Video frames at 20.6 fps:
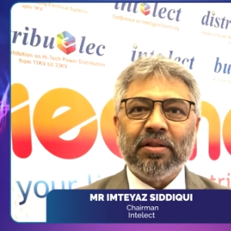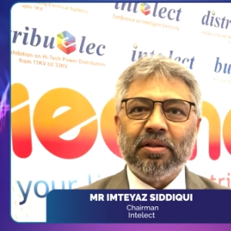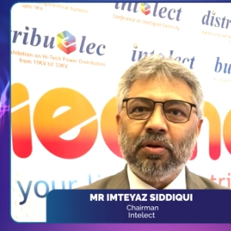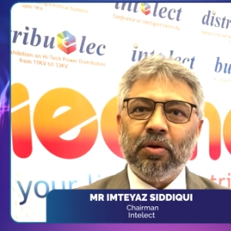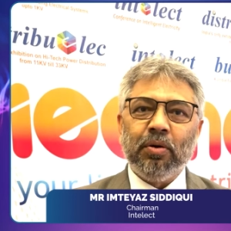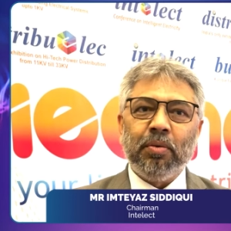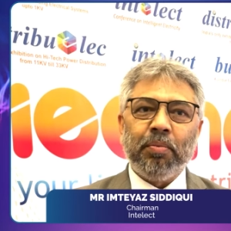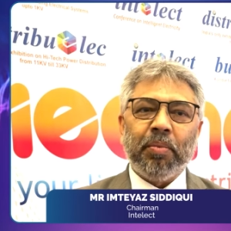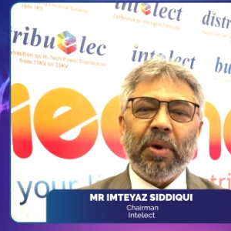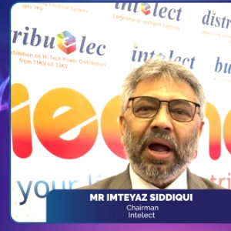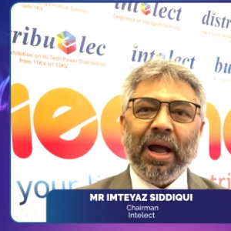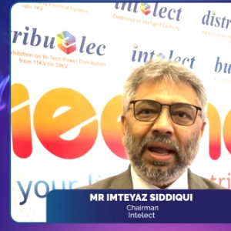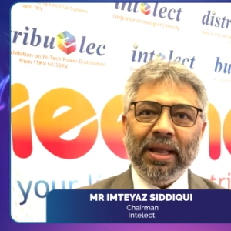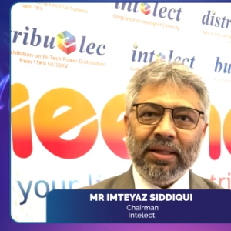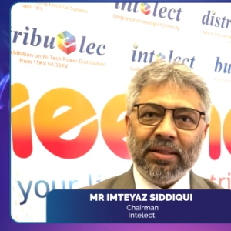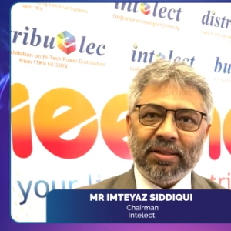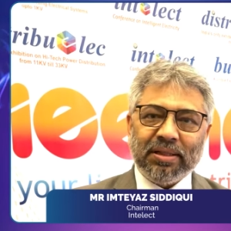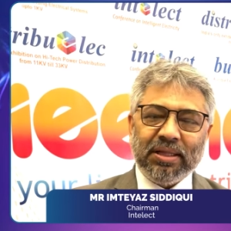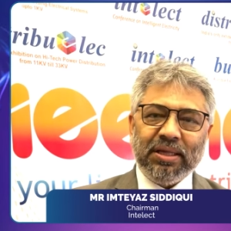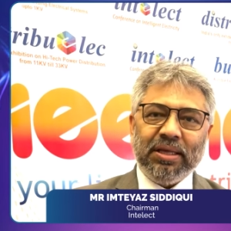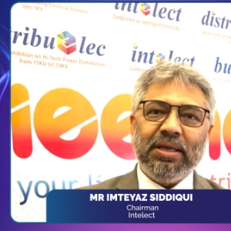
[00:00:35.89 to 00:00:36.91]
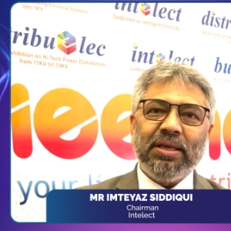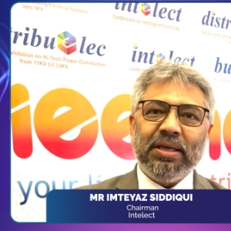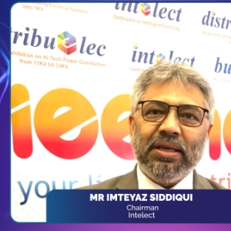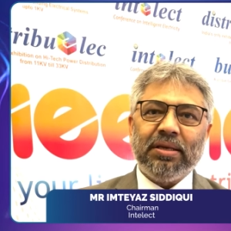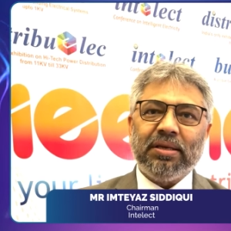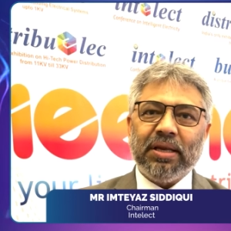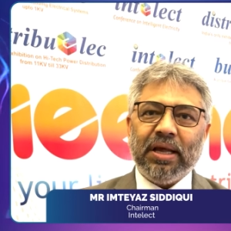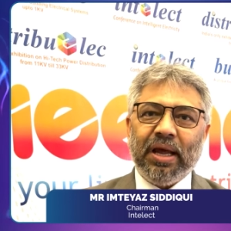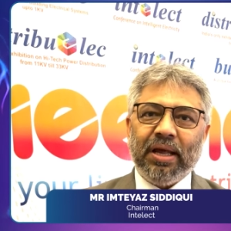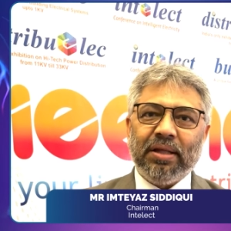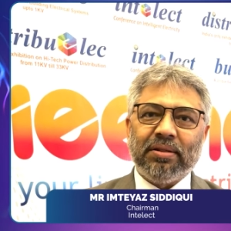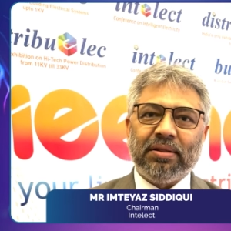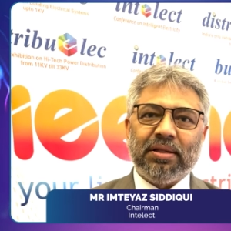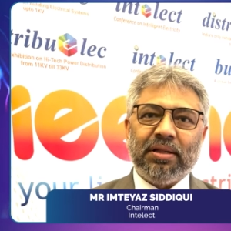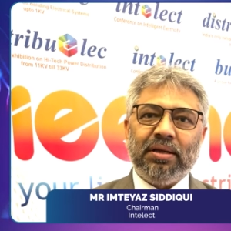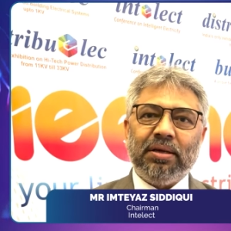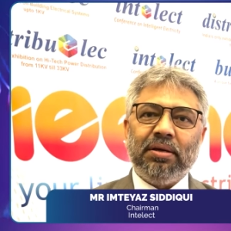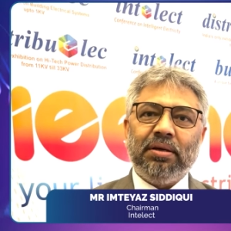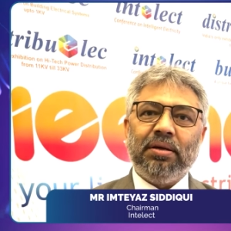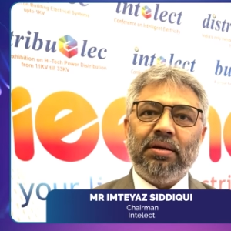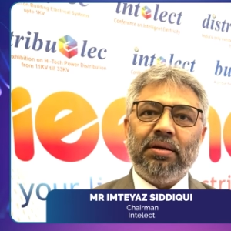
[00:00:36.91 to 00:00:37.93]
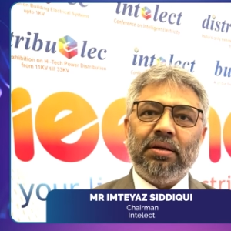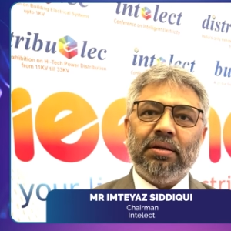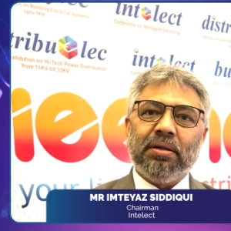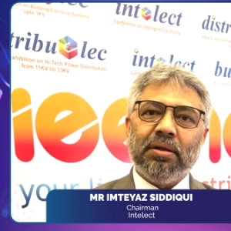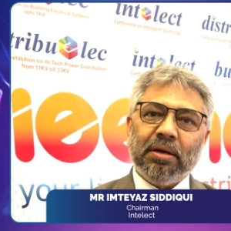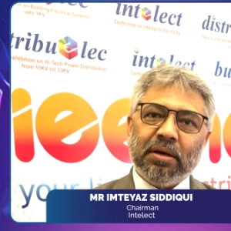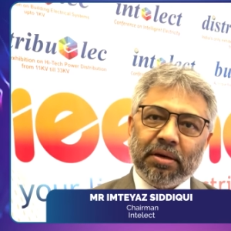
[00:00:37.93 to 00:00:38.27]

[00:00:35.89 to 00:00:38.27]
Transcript: So I see it as a